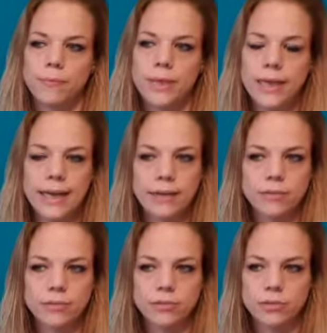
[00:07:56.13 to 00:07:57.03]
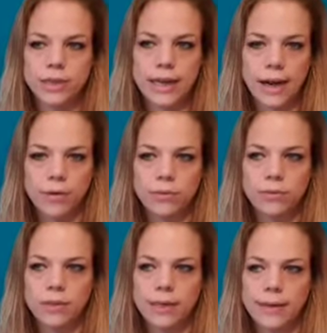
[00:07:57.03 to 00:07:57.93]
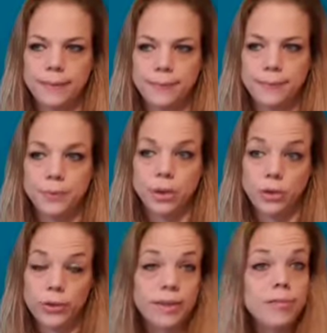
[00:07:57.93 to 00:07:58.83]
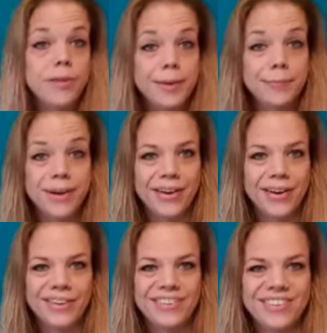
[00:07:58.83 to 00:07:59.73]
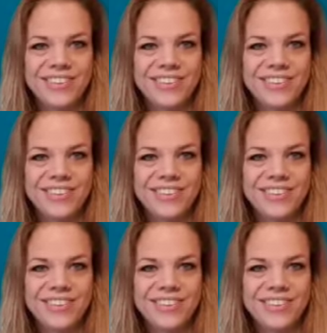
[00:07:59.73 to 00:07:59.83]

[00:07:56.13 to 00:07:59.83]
yeah, for now, you can find my art